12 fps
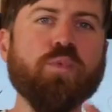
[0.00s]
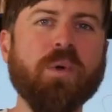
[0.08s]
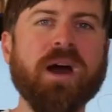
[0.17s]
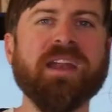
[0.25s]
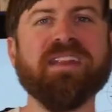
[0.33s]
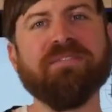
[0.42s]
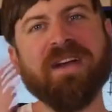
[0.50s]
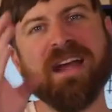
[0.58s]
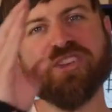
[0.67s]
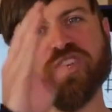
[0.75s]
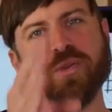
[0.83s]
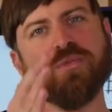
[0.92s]
you want. In
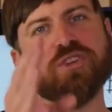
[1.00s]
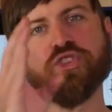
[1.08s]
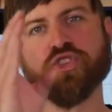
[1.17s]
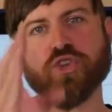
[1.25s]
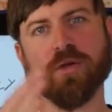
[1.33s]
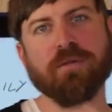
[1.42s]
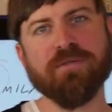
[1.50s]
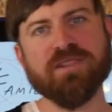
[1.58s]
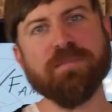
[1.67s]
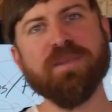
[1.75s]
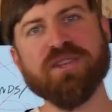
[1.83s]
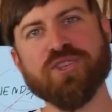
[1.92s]
fact, you deserve
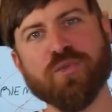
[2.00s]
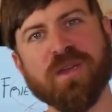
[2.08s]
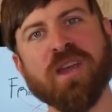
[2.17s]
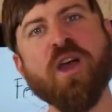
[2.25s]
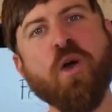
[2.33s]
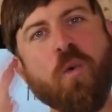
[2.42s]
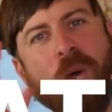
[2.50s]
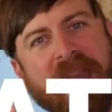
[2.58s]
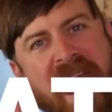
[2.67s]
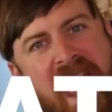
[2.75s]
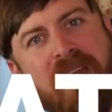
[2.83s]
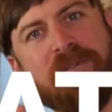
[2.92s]
to be doing
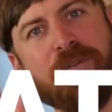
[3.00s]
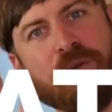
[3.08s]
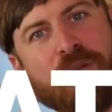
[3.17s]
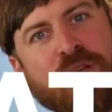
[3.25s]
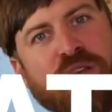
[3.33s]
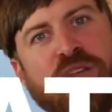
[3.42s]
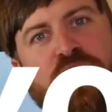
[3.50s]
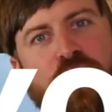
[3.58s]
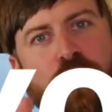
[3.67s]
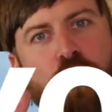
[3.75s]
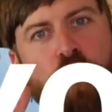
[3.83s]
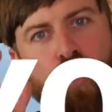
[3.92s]
whatever
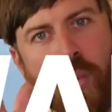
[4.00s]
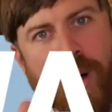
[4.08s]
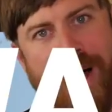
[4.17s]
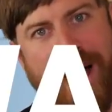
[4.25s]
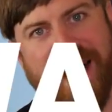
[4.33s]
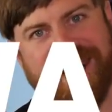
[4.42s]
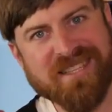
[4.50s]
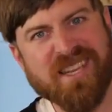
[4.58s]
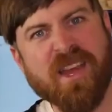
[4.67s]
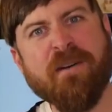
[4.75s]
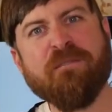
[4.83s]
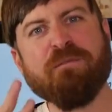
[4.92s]
you
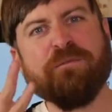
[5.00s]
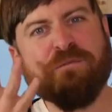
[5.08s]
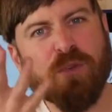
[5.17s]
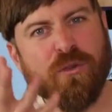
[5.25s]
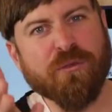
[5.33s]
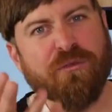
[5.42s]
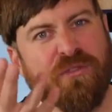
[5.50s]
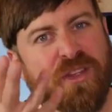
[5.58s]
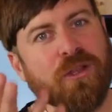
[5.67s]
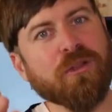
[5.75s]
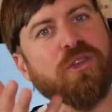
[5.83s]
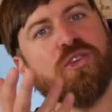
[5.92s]
want.
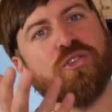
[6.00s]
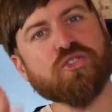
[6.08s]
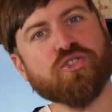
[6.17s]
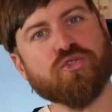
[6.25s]
Fulfill your